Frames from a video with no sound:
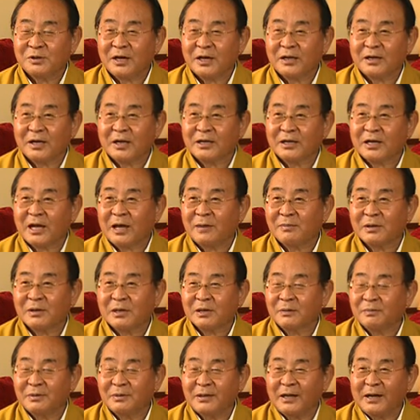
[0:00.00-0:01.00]
yet it can be
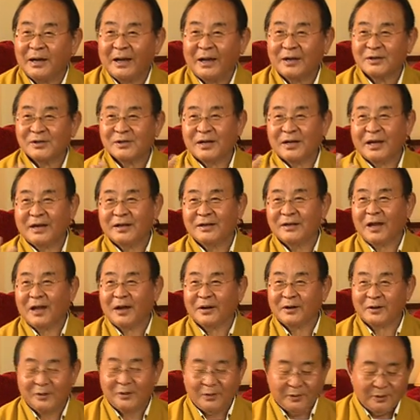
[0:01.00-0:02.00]
completely unstained,
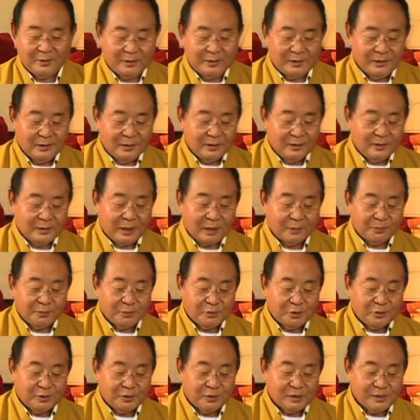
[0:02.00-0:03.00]
you know, that
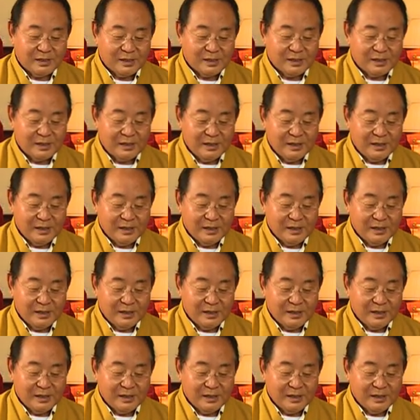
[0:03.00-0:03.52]
purity.